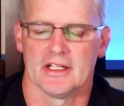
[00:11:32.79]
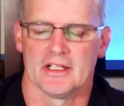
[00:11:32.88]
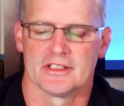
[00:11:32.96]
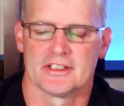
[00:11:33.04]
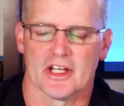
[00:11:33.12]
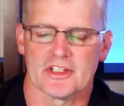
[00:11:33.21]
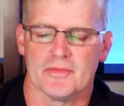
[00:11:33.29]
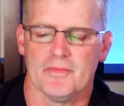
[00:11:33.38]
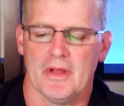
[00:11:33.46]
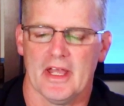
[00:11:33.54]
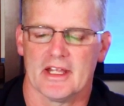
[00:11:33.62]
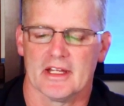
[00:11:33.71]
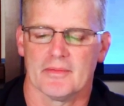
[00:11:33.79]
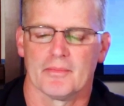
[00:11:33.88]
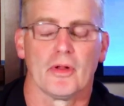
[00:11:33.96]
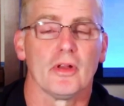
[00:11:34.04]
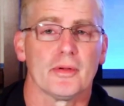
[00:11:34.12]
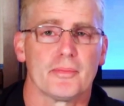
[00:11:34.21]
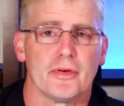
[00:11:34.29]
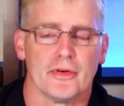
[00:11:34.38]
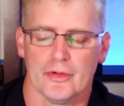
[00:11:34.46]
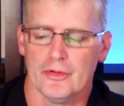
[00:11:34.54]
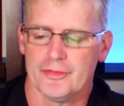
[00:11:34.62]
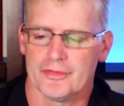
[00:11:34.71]
It doesn't make it
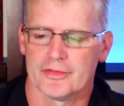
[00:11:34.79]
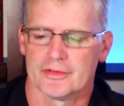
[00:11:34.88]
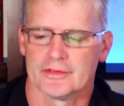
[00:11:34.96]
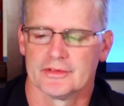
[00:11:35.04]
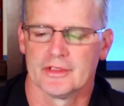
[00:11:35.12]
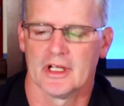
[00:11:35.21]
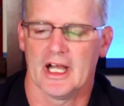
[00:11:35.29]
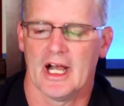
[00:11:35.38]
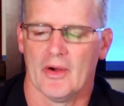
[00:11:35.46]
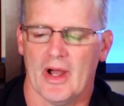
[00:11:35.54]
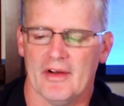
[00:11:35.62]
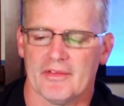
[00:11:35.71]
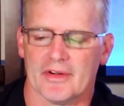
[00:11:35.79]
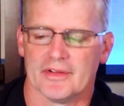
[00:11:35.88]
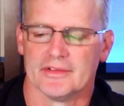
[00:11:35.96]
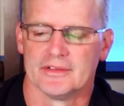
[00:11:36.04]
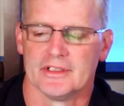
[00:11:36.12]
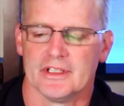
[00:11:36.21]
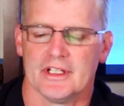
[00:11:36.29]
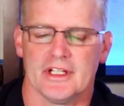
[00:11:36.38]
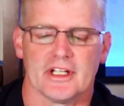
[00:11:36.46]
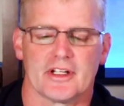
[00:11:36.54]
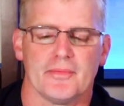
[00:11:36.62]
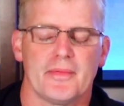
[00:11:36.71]
bulletproof. However,
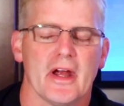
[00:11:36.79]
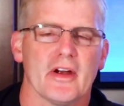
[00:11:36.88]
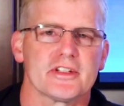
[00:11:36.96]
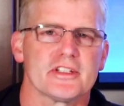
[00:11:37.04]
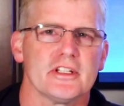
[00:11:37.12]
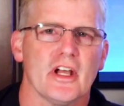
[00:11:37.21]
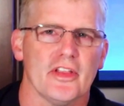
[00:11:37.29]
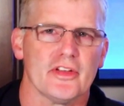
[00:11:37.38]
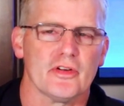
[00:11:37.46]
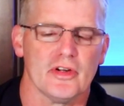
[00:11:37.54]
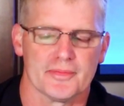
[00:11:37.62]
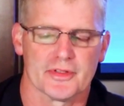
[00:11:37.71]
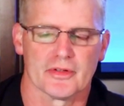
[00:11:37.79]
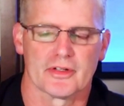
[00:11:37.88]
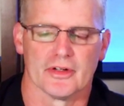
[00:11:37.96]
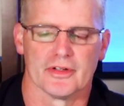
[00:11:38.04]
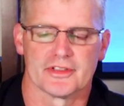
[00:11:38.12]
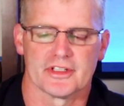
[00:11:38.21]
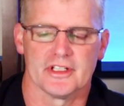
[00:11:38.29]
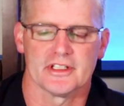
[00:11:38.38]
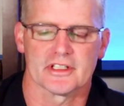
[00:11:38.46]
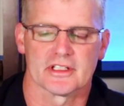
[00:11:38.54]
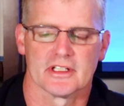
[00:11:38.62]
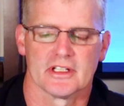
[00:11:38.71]
in comparison to other
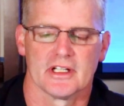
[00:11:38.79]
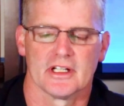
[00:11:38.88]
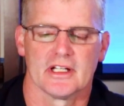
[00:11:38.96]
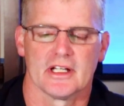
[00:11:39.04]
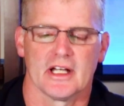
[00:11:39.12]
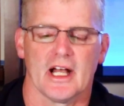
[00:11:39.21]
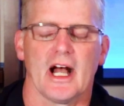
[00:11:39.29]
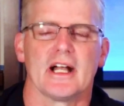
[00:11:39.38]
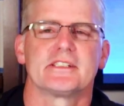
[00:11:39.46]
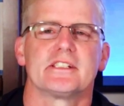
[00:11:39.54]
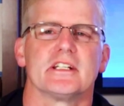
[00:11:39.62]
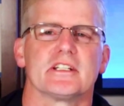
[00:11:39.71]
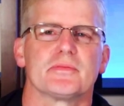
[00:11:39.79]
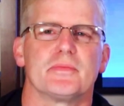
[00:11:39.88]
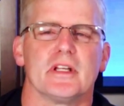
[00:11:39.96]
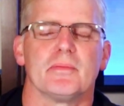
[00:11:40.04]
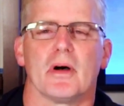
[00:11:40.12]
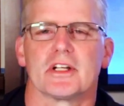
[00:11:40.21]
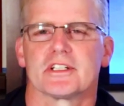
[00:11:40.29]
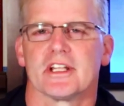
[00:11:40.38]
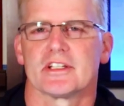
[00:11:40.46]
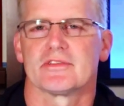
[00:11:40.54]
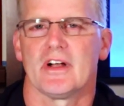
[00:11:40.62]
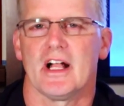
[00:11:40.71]
cryptocurrencies, I see it as being much
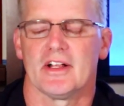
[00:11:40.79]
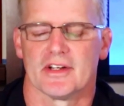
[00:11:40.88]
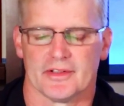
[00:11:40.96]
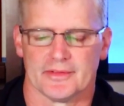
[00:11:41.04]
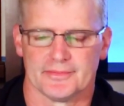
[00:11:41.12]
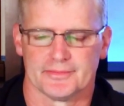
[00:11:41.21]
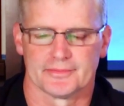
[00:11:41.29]
less volatile.